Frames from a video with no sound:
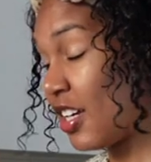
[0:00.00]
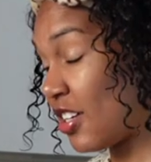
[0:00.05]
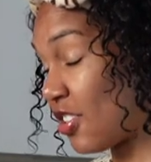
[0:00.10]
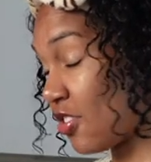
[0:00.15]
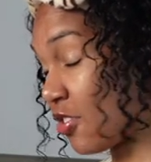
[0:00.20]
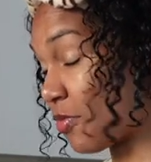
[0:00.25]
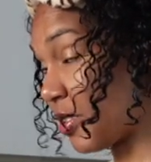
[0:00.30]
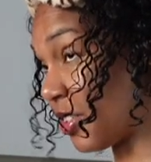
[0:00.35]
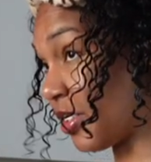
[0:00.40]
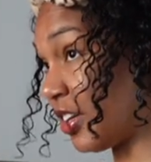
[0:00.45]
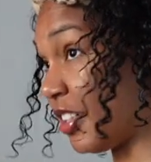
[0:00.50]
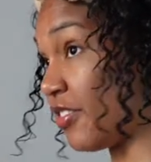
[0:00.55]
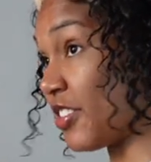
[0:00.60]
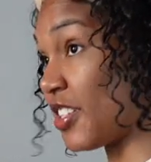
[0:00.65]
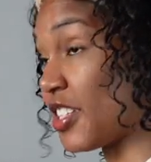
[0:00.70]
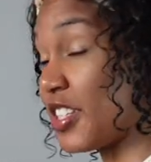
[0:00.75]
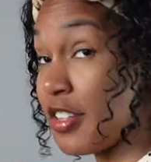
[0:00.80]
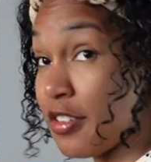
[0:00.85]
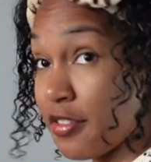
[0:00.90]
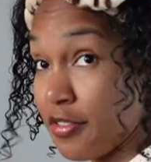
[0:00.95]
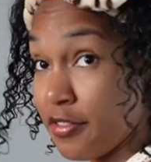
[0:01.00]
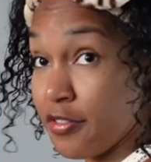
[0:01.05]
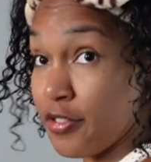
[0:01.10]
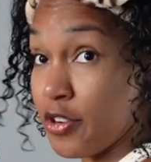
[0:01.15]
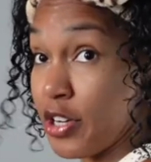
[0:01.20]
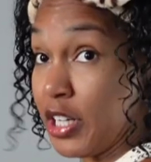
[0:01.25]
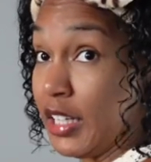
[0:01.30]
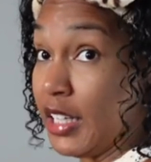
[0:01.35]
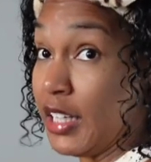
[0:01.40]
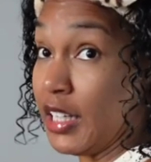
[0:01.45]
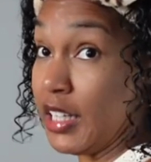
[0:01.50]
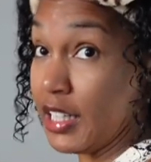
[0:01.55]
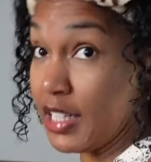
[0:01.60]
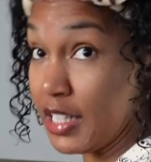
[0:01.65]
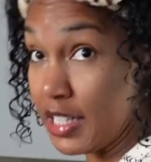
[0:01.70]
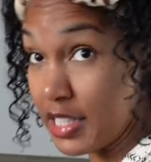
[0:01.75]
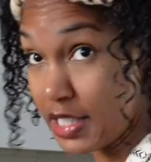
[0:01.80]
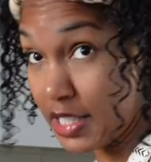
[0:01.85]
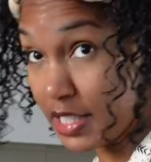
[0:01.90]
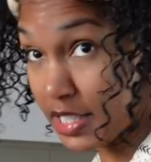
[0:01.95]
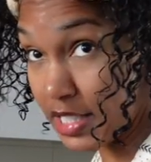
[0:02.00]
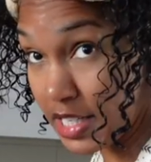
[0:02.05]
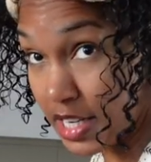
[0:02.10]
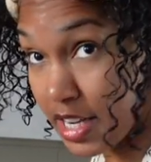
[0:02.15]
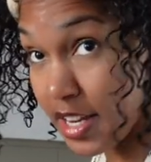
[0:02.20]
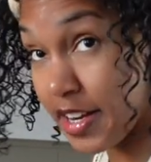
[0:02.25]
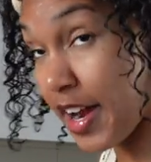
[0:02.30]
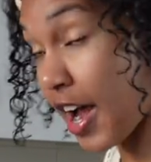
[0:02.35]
So I'm gonna leave this in for at least an